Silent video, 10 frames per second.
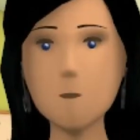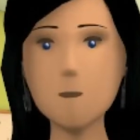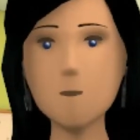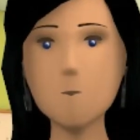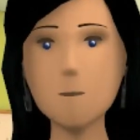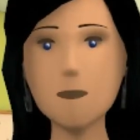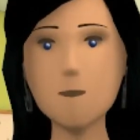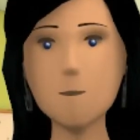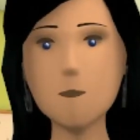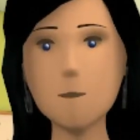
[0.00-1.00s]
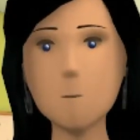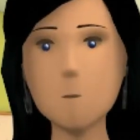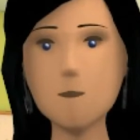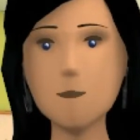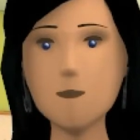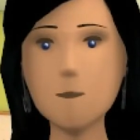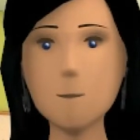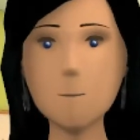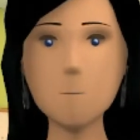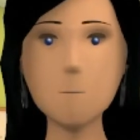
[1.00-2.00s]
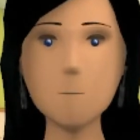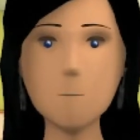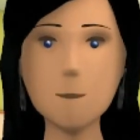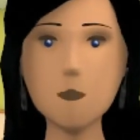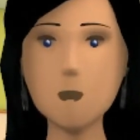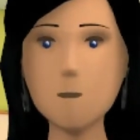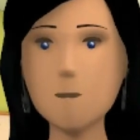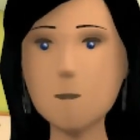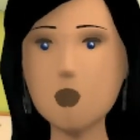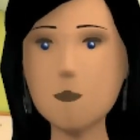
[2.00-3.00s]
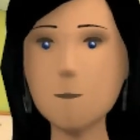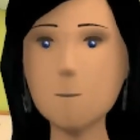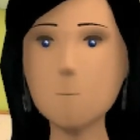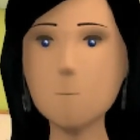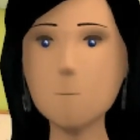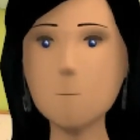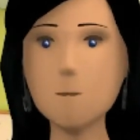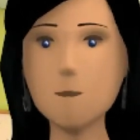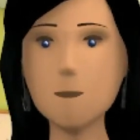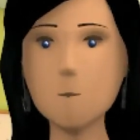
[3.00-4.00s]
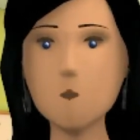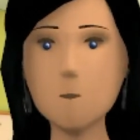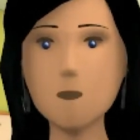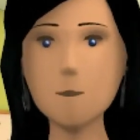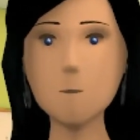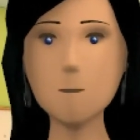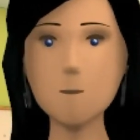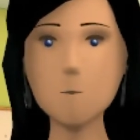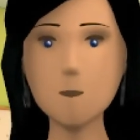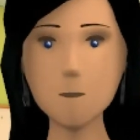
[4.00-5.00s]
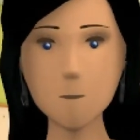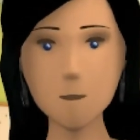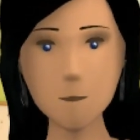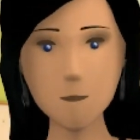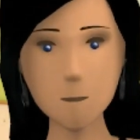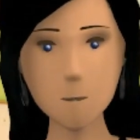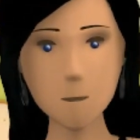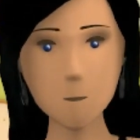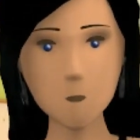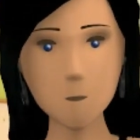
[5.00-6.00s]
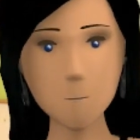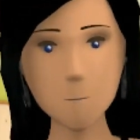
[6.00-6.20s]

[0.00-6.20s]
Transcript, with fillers: Thank you, Ivan and Jayden. Now come on. Bend before that thing of yours get any bigger.